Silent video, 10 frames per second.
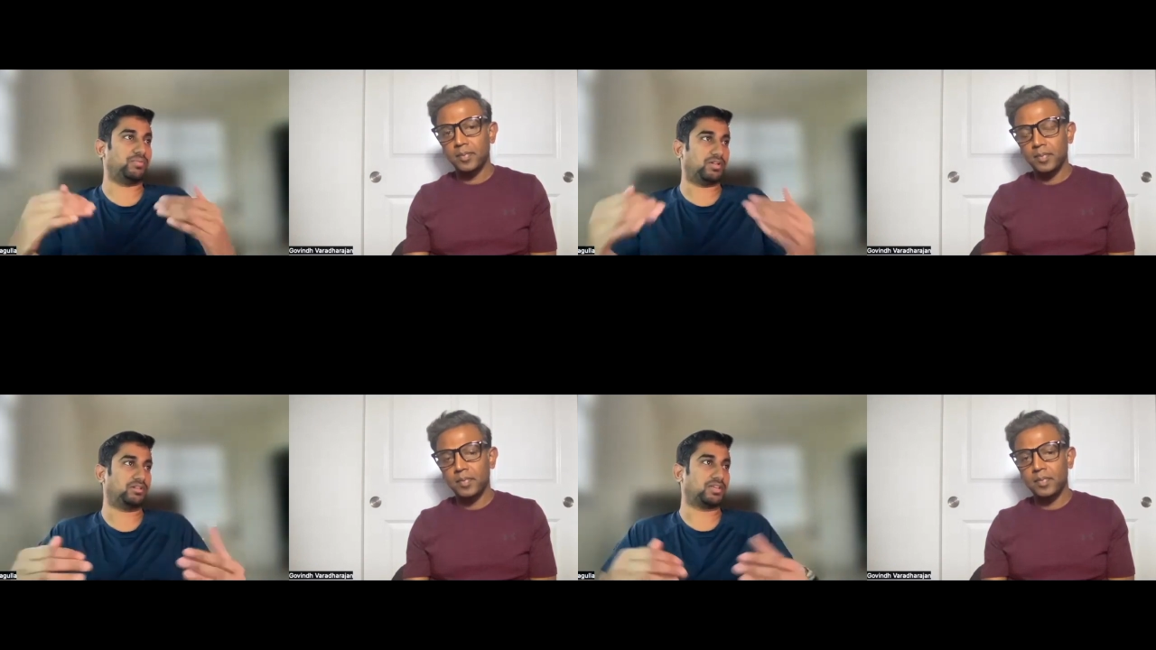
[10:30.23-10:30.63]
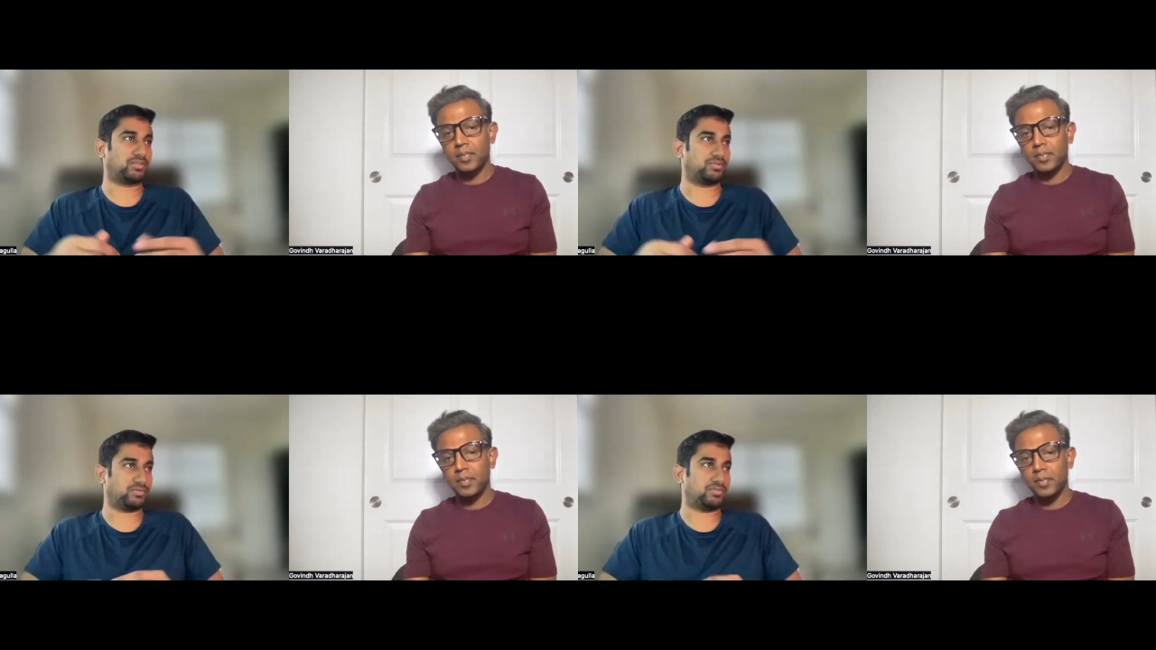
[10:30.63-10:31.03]
Speaker 1: can like
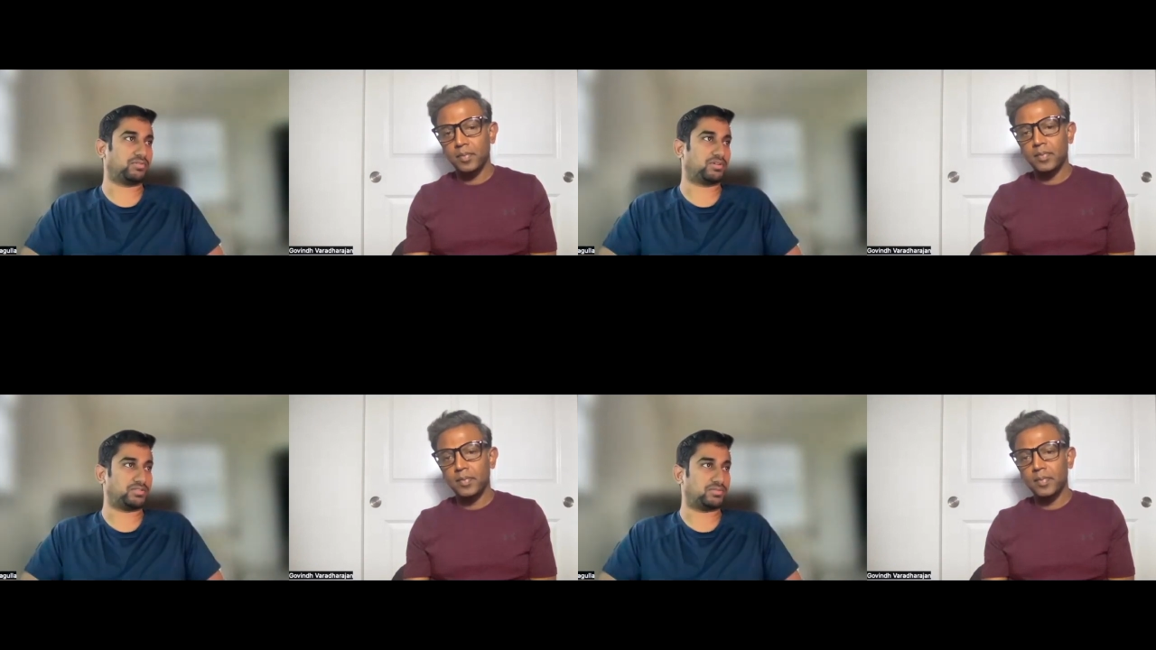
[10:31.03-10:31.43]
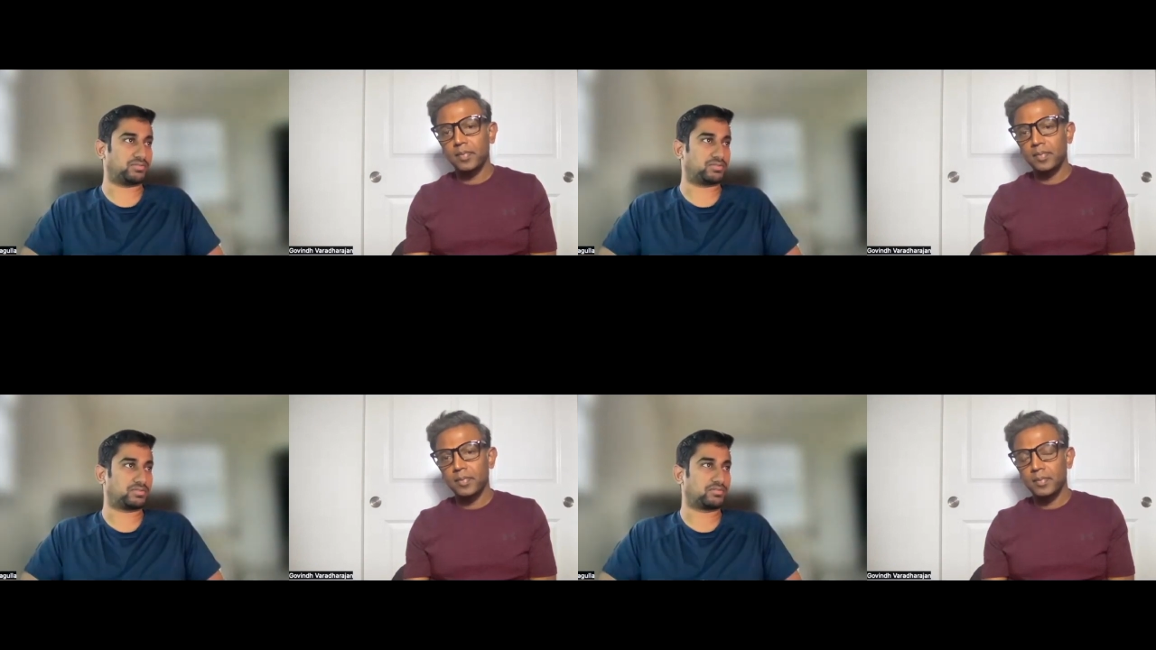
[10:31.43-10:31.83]
you utilize
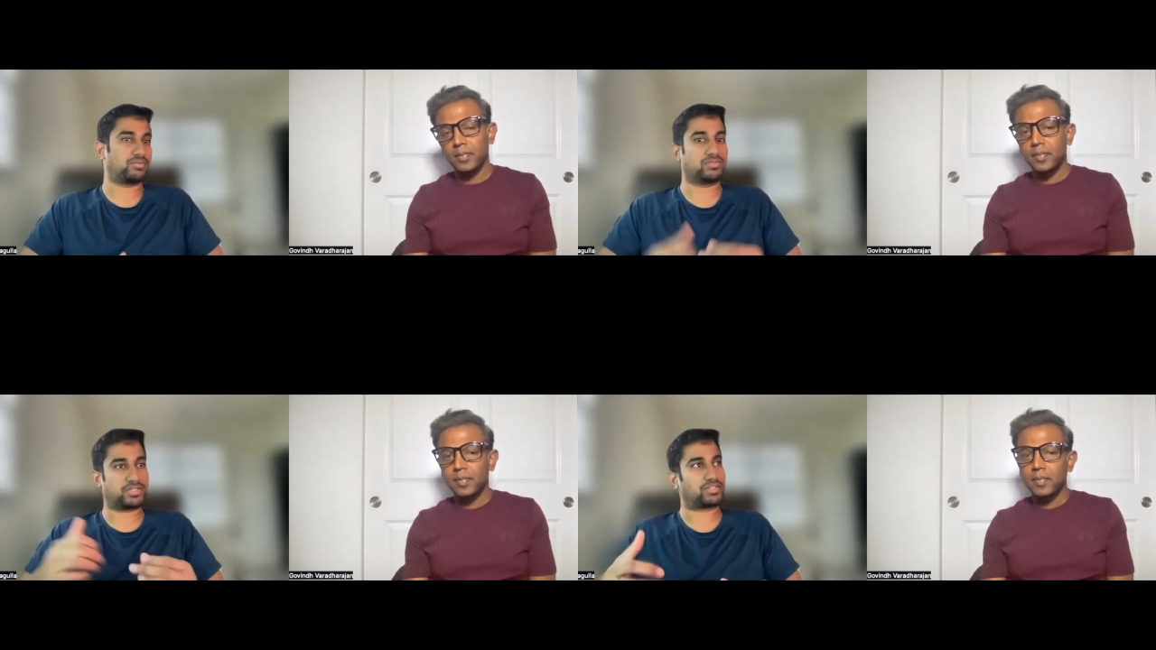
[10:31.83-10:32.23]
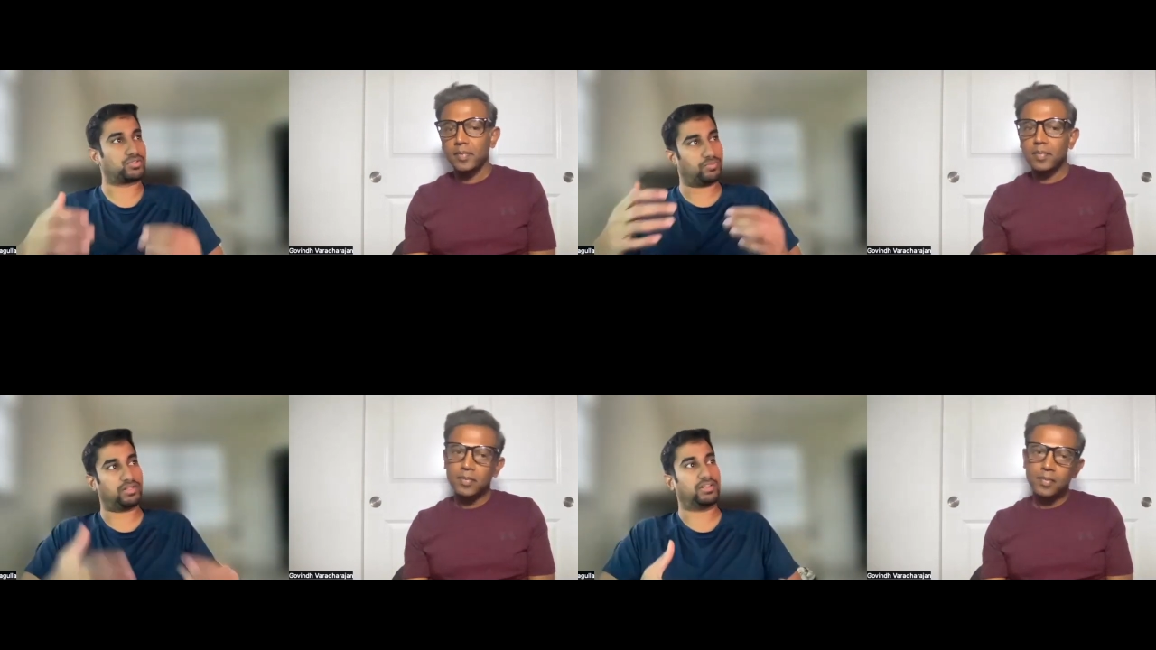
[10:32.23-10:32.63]
those tool sets to
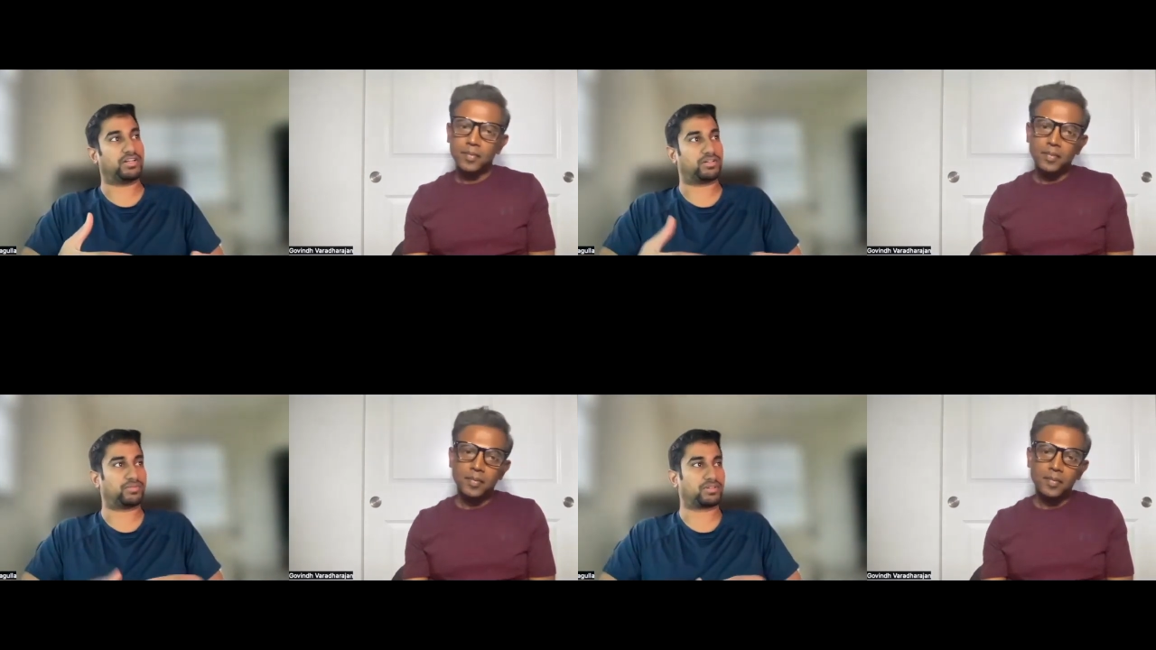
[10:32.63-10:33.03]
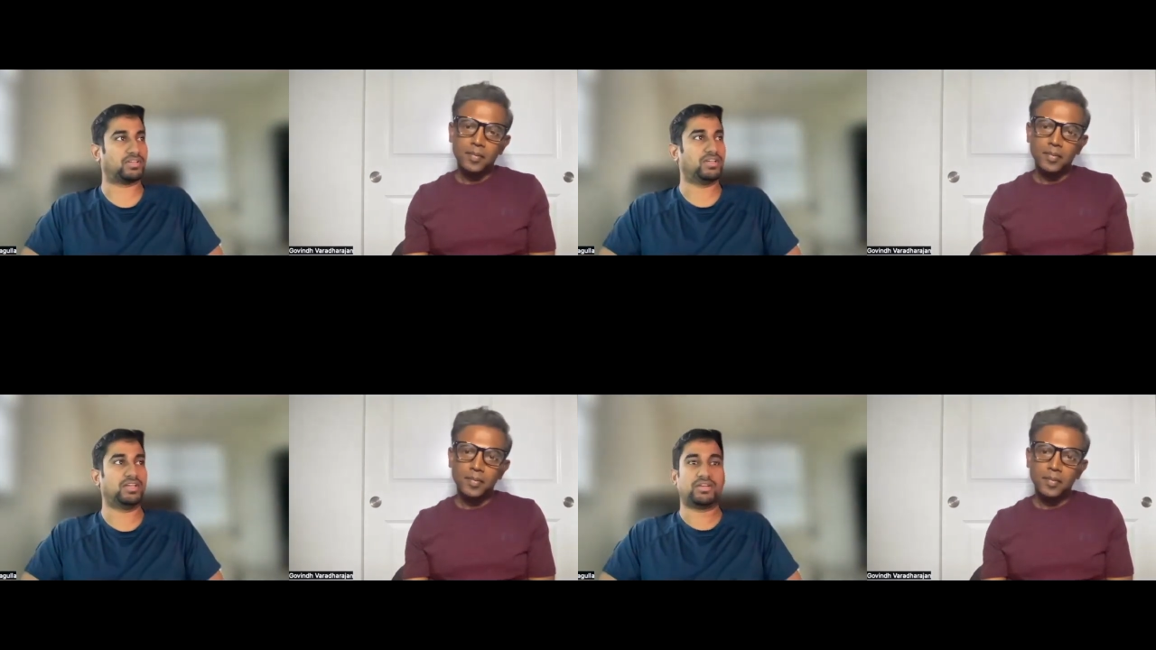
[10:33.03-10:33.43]
build the network
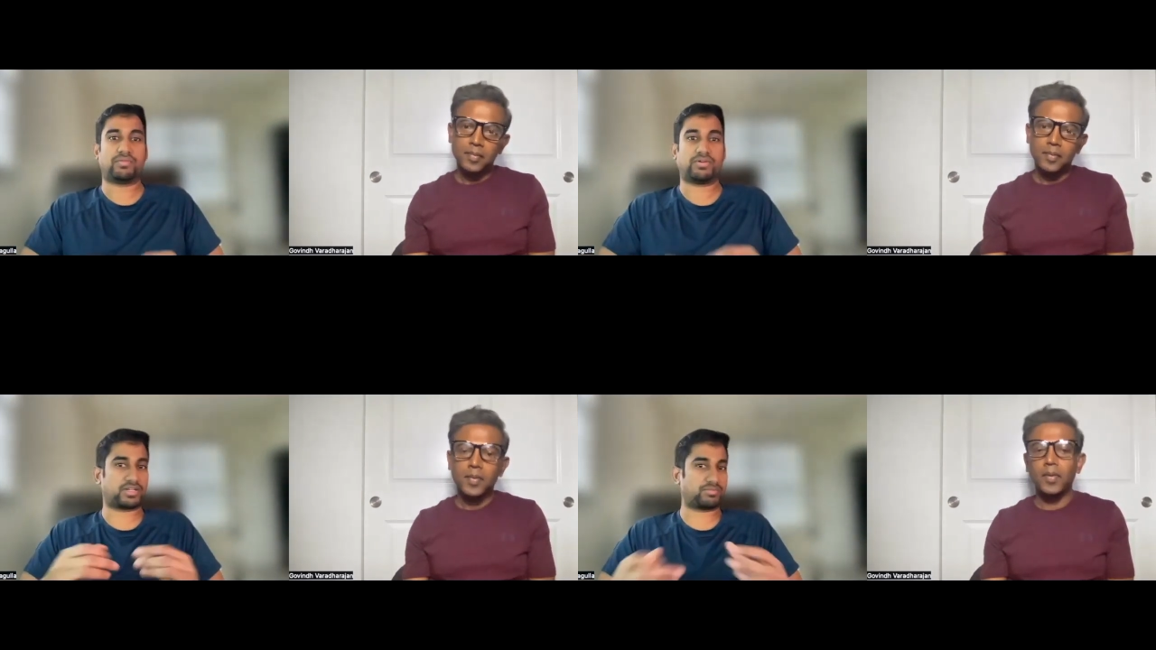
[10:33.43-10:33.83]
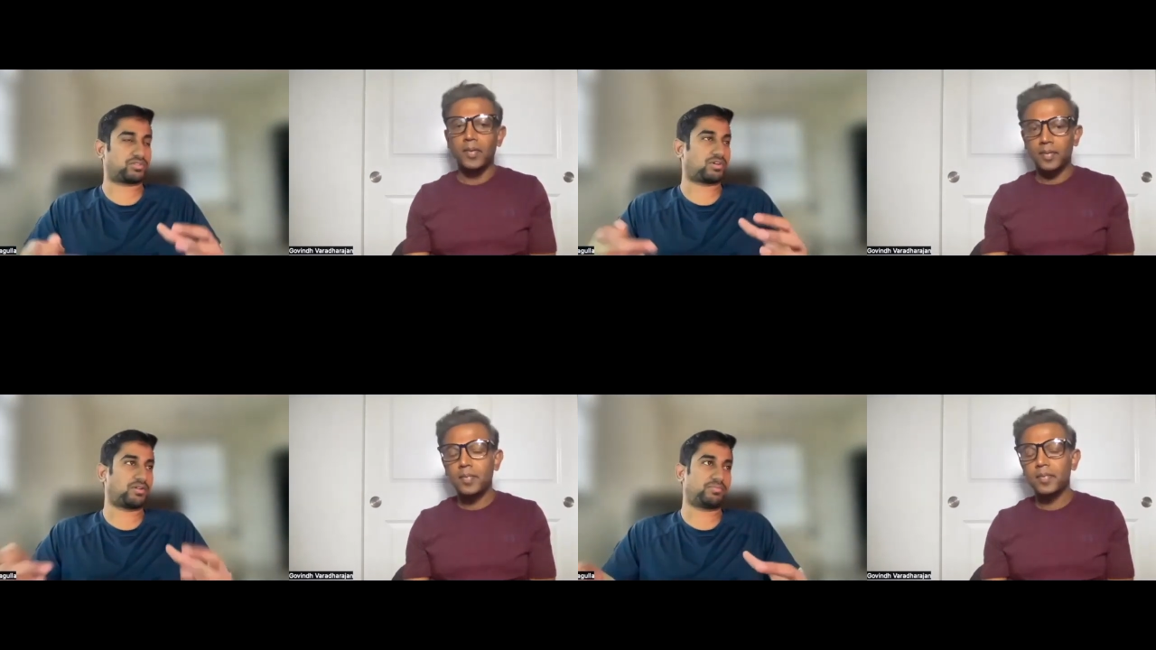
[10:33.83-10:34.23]
when it comes to
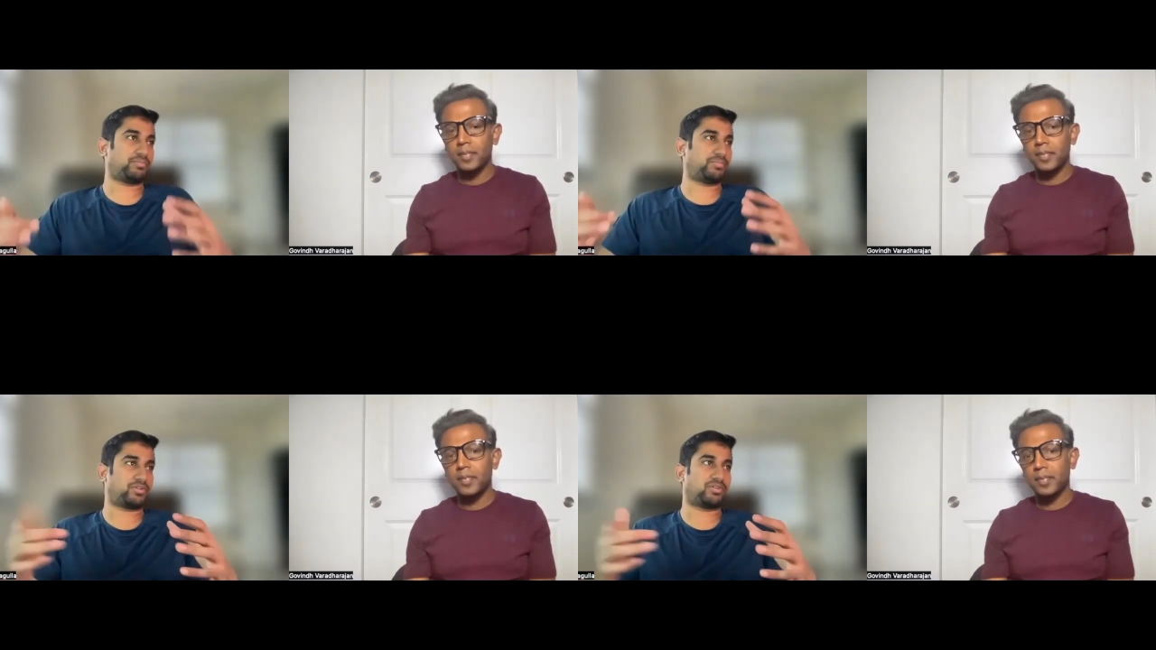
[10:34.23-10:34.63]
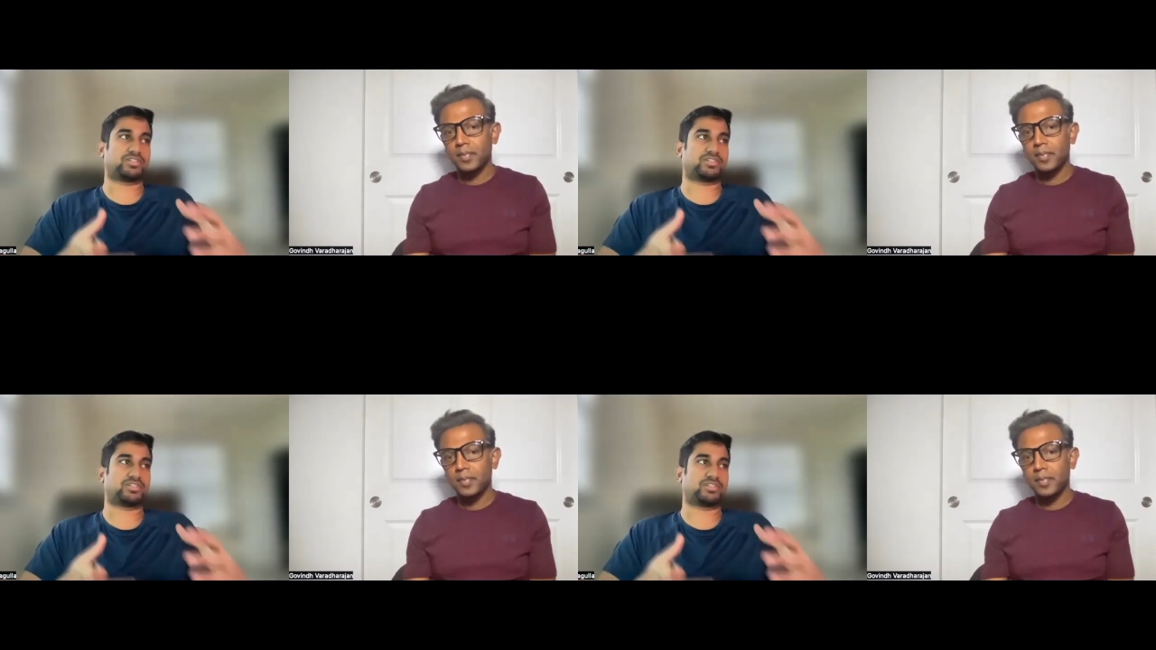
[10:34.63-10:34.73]
on-prem because it's